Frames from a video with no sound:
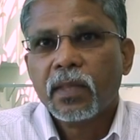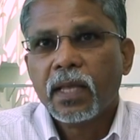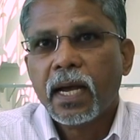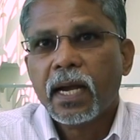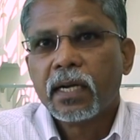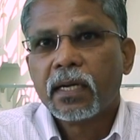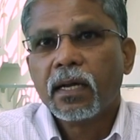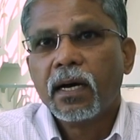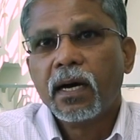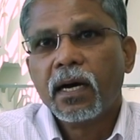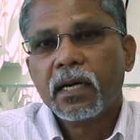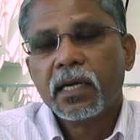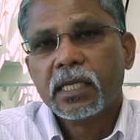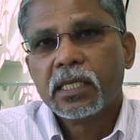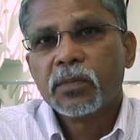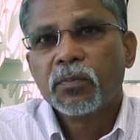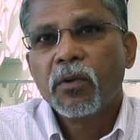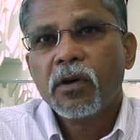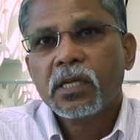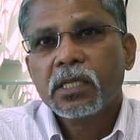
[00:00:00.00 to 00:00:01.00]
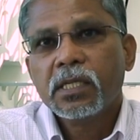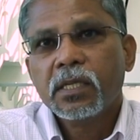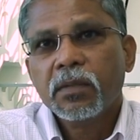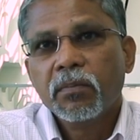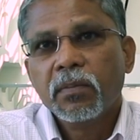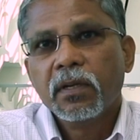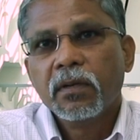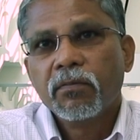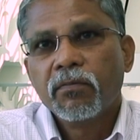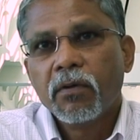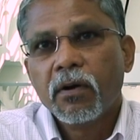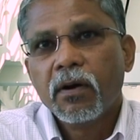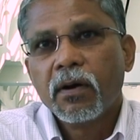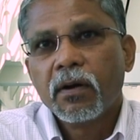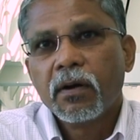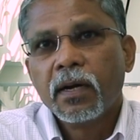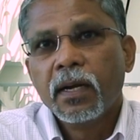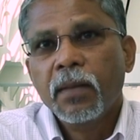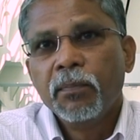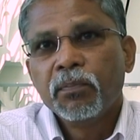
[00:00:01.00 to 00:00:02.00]
that are responsible
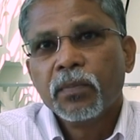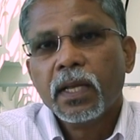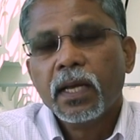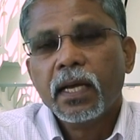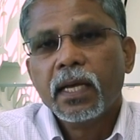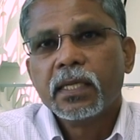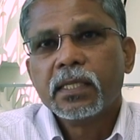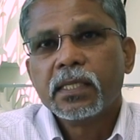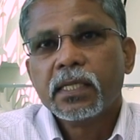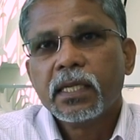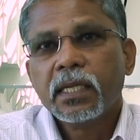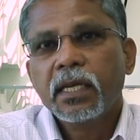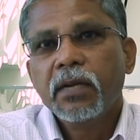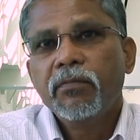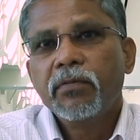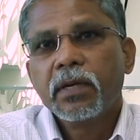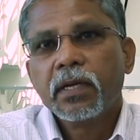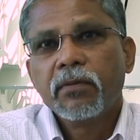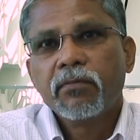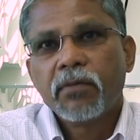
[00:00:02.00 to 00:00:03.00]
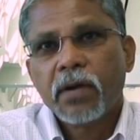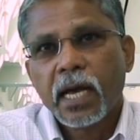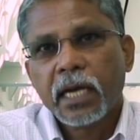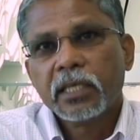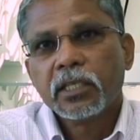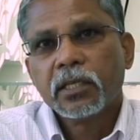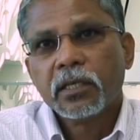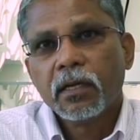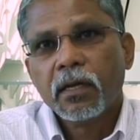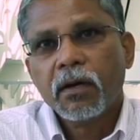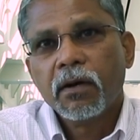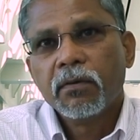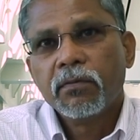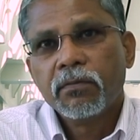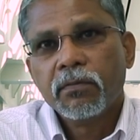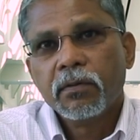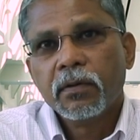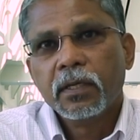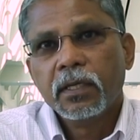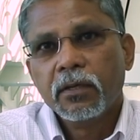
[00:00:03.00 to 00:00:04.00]
for a significant fraction of,
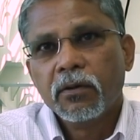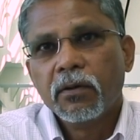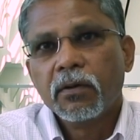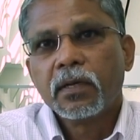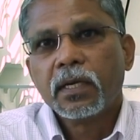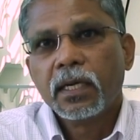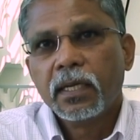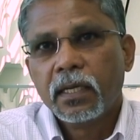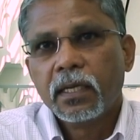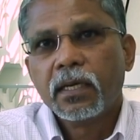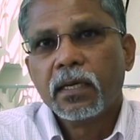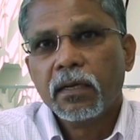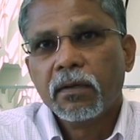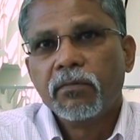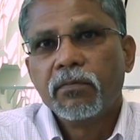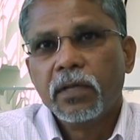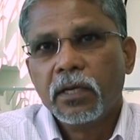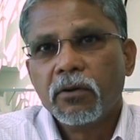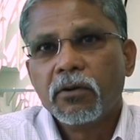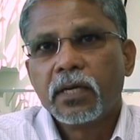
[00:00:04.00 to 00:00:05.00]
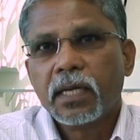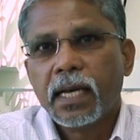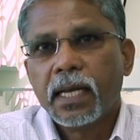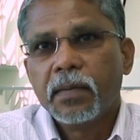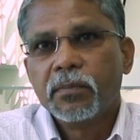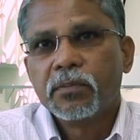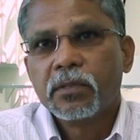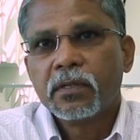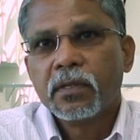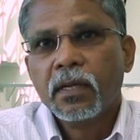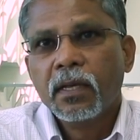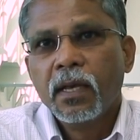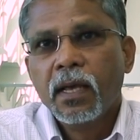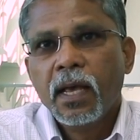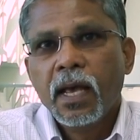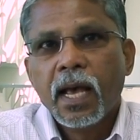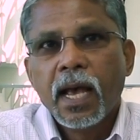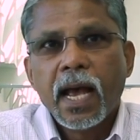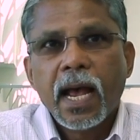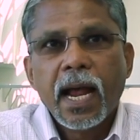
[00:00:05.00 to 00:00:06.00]
clinical phenotypes.
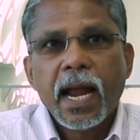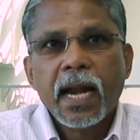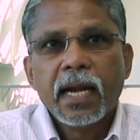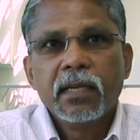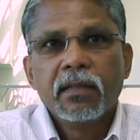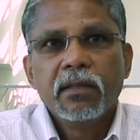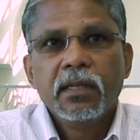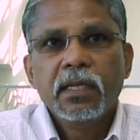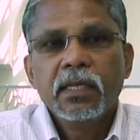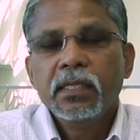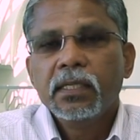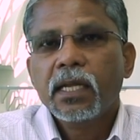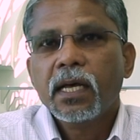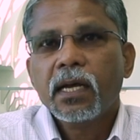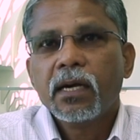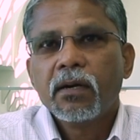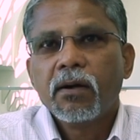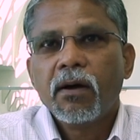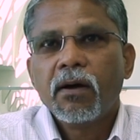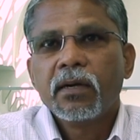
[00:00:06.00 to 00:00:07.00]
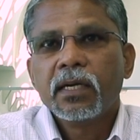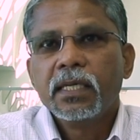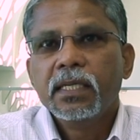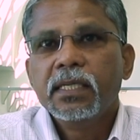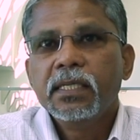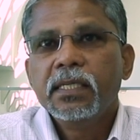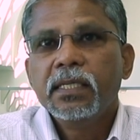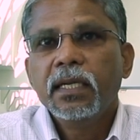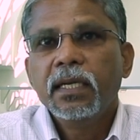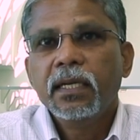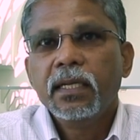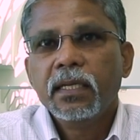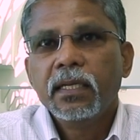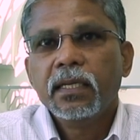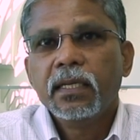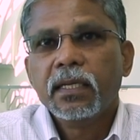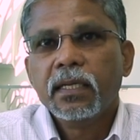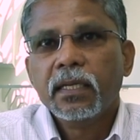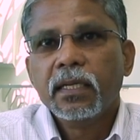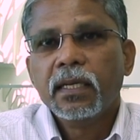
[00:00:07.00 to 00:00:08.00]
And these are not
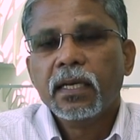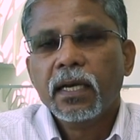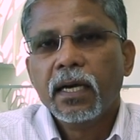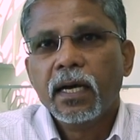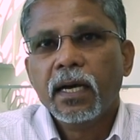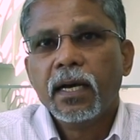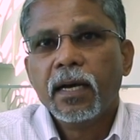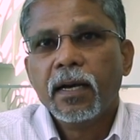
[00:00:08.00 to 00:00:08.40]
easily